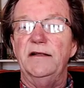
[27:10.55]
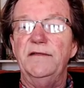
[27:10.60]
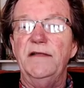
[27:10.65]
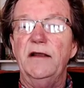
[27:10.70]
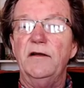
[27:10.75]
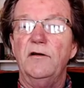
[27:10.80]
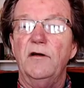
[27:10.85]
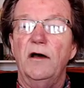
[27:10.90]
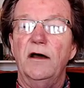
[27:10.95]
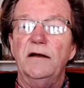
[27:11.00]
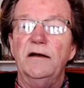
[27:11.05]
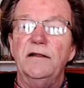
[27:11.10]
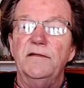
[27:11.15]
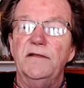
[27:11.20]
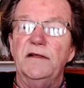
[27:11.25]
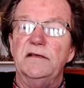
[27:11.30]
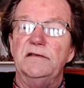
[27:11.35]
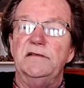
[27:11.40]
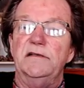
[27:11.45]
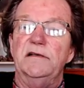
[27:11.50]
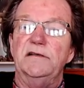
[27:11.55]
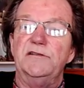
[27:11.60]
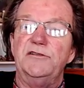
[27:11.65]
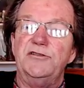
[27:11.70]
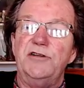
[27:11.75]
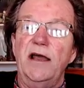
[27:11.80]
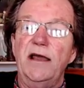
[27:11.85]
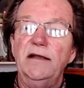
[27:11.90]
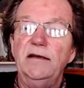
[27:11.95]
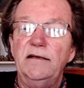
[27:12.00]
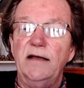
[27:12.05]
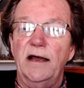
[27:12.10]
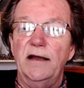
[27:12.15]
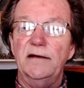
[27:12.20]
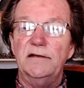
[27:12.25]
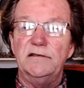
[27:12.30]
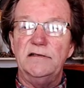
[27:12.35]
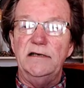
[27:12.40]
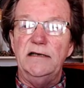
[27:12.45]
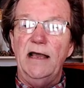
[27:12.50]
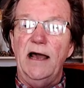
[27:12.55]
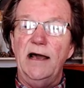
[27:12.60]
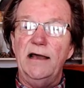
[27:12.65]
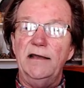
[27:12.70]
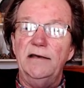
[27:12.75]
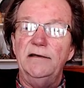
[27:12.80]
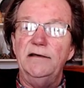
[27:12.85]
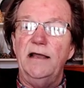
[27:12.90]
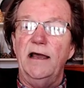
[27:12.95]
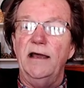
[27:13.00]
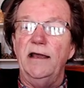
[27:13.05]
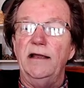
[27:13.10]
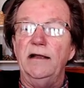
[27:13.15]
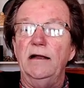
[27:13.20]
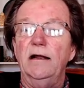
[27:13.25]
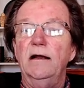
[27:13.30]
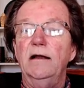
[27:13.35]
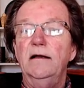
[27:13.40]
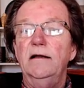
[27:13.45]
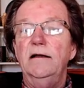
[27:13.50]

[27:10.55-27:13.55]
And then on to this Shang Dynasty Yin Yang